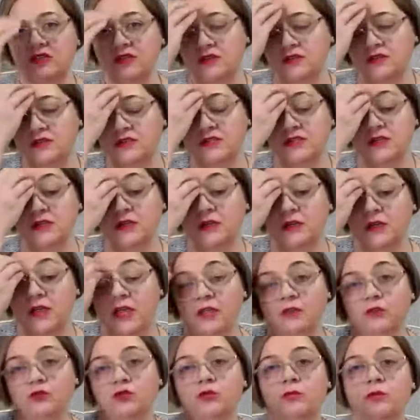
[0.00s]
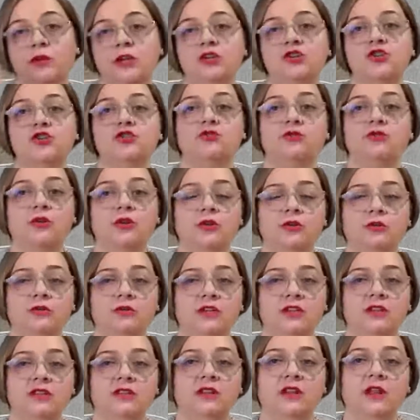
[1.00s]
citizen and to make sure you
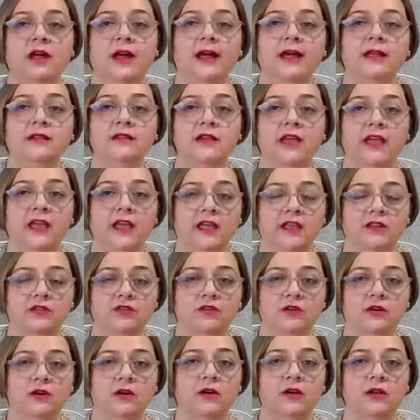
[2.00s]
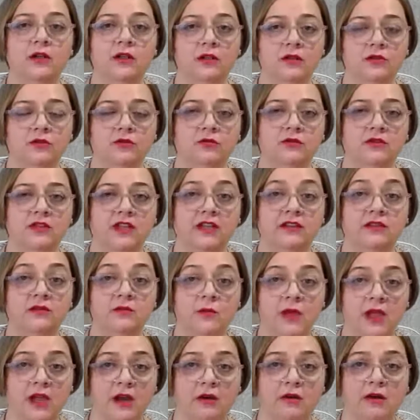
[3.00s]
did not enter into that
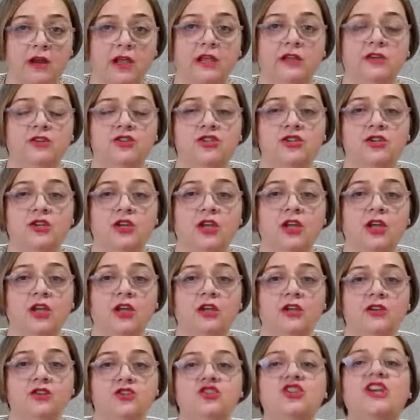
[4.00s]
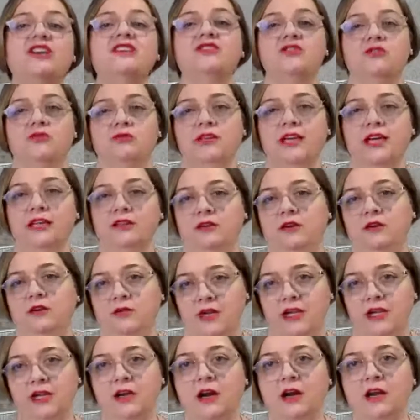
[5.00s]
marriage just to get a
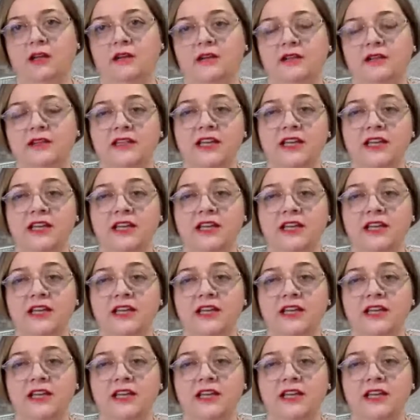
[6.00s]
green card.